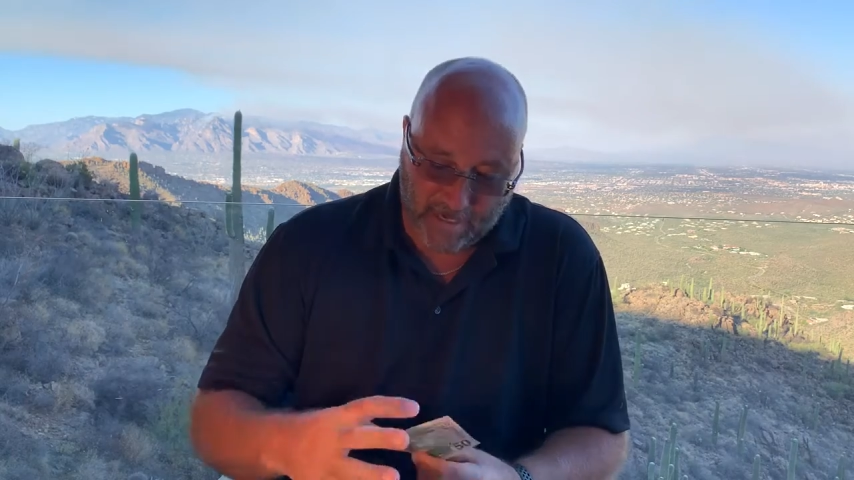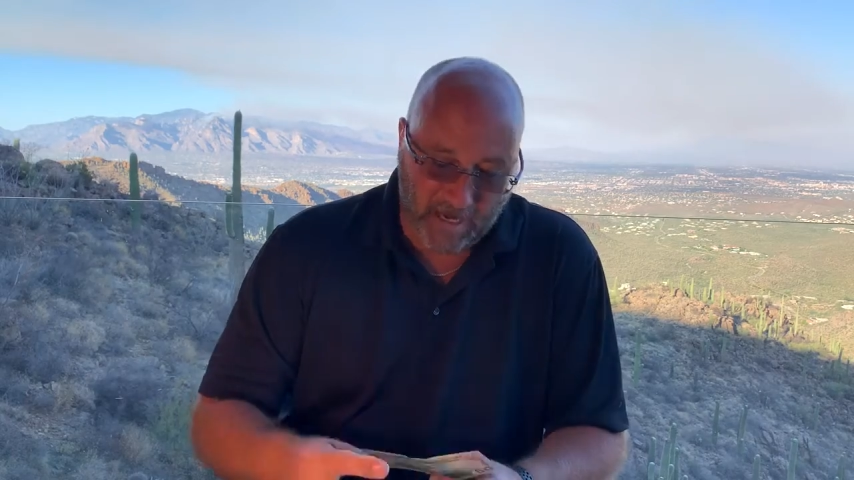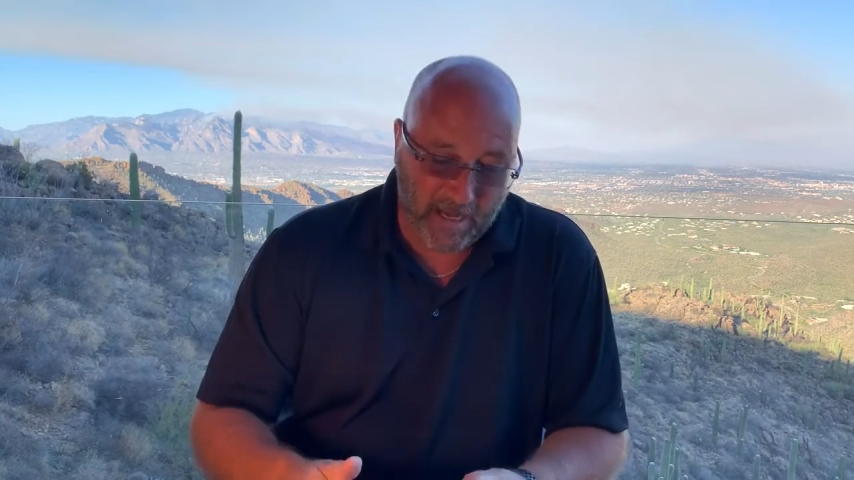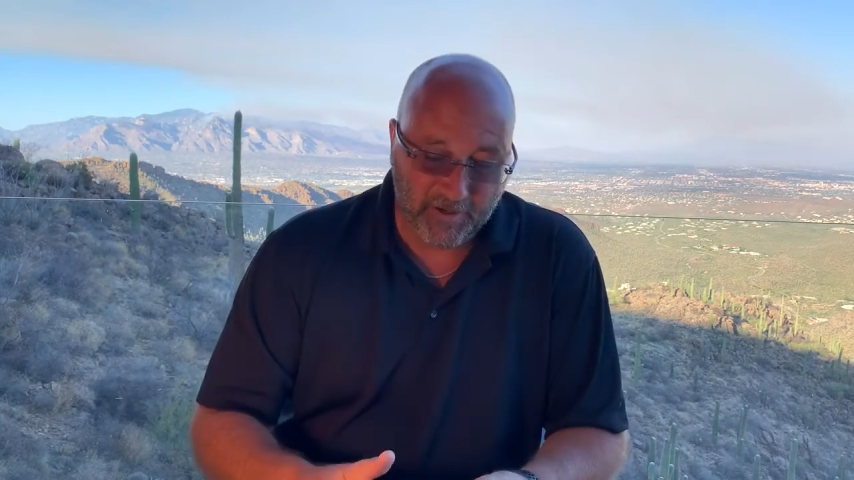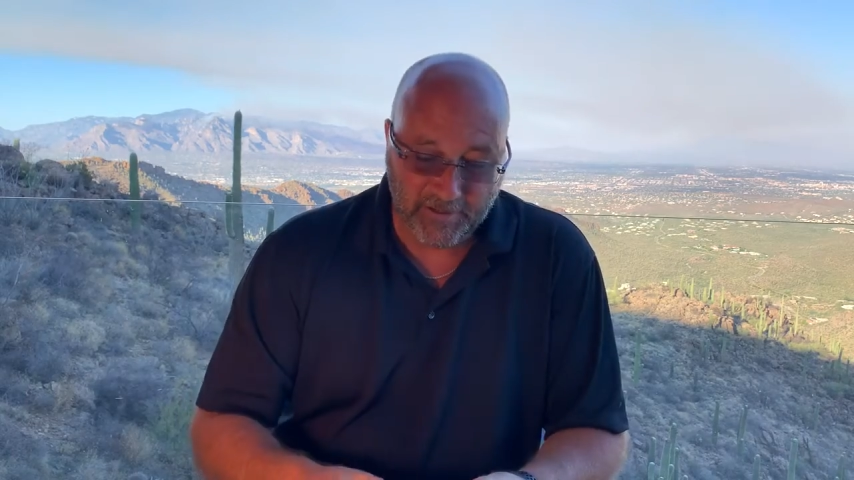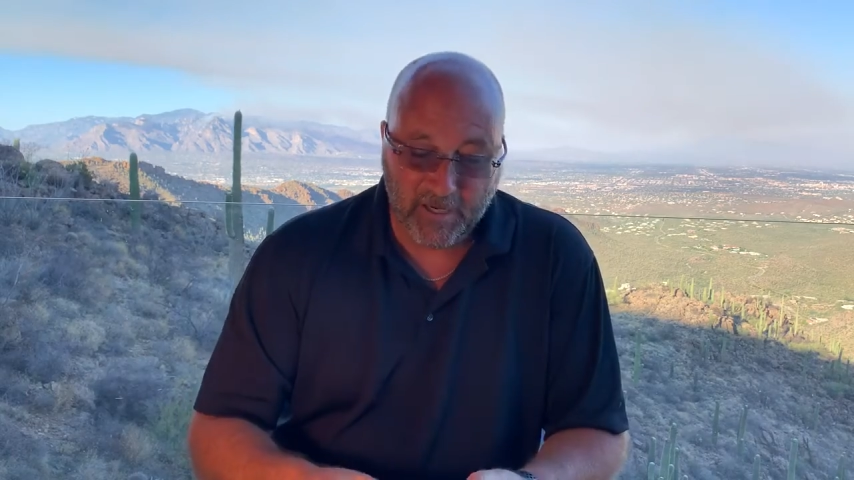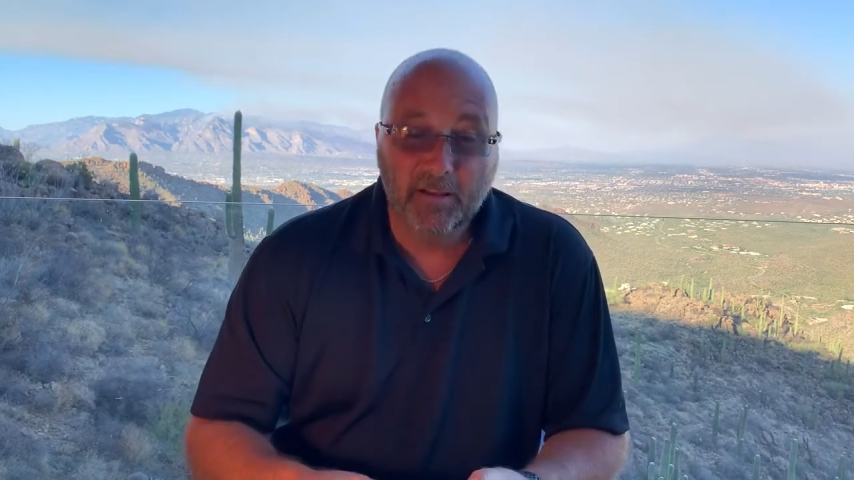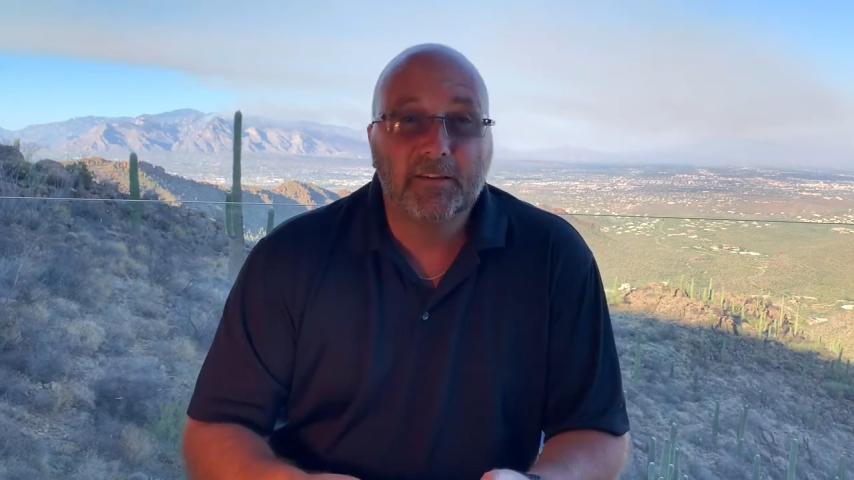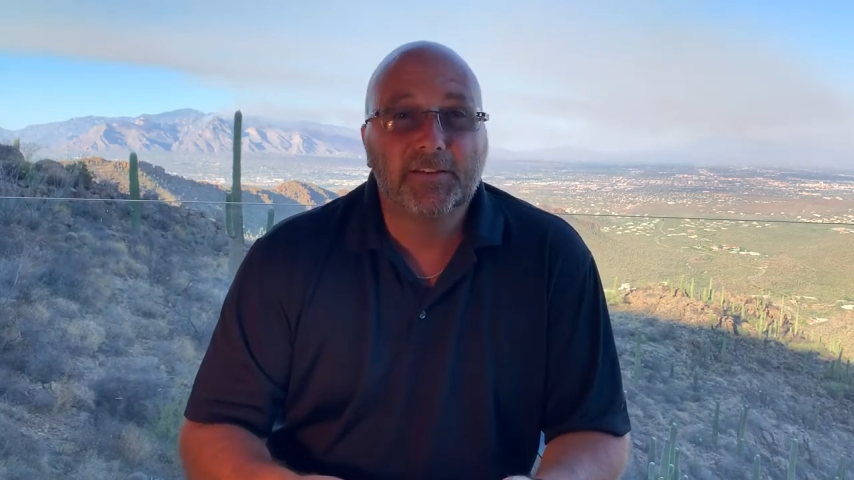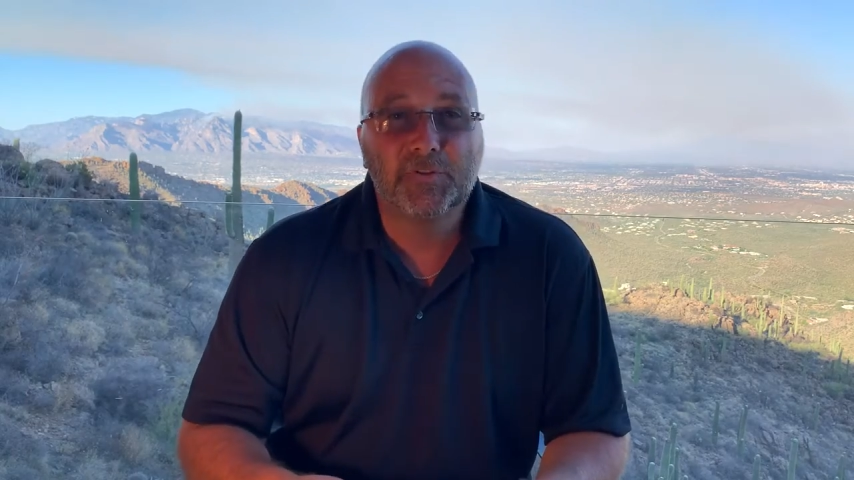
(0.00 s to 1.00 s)
how to
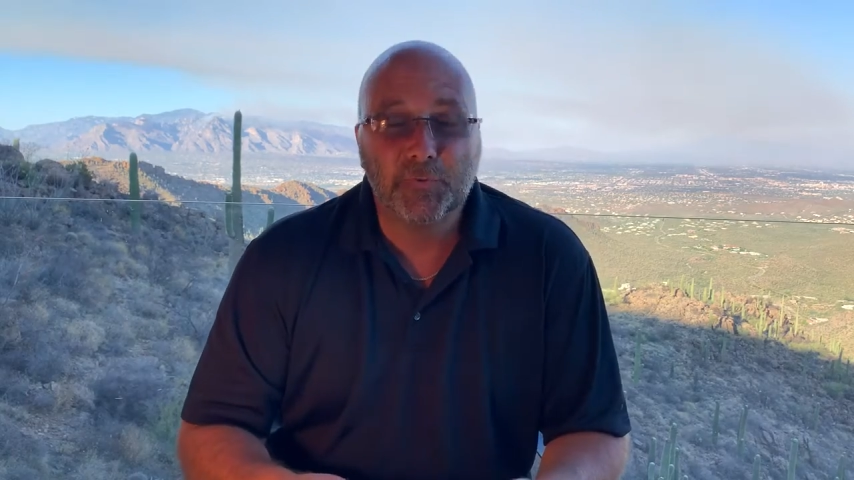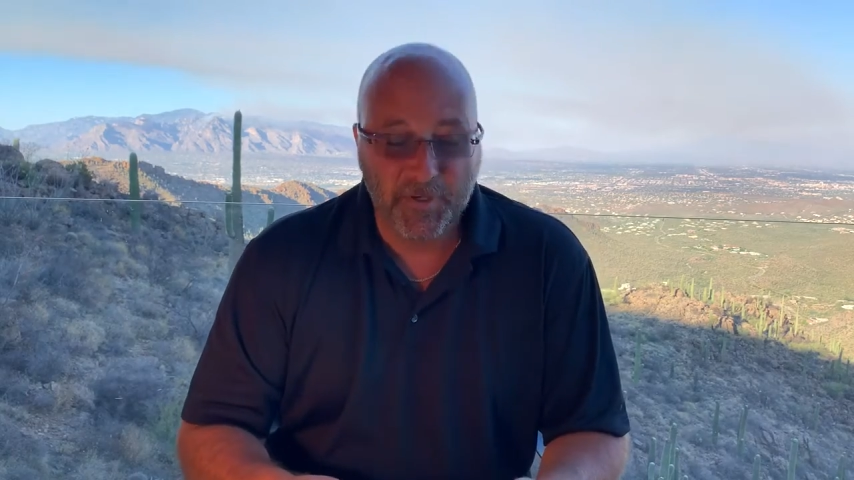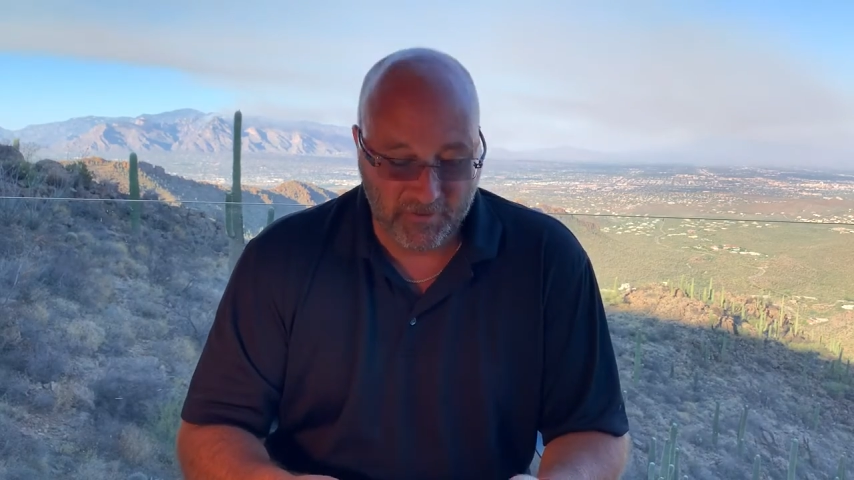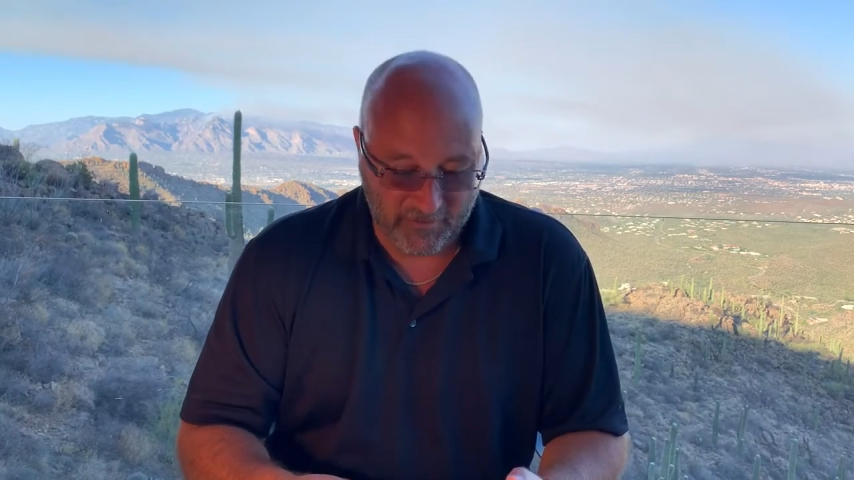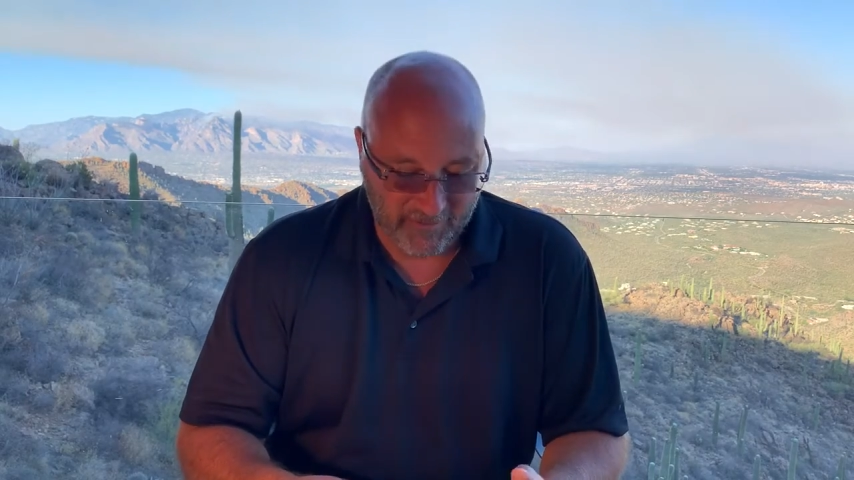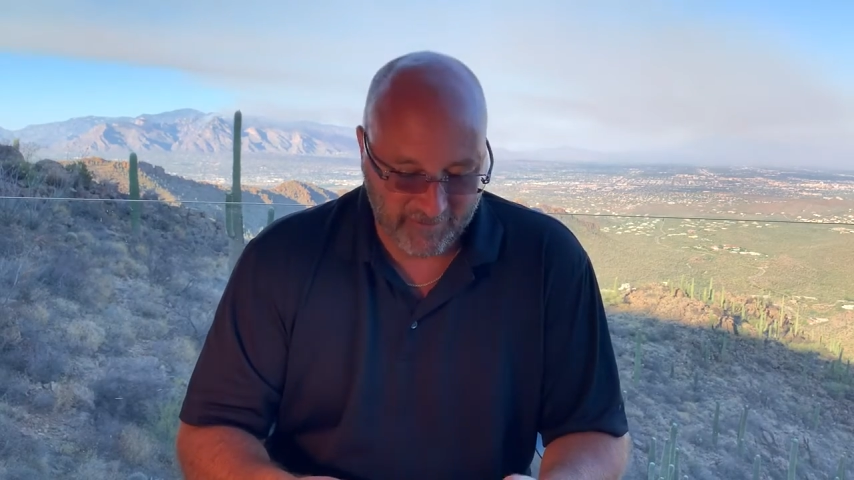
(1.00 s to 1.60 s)
tell this is real.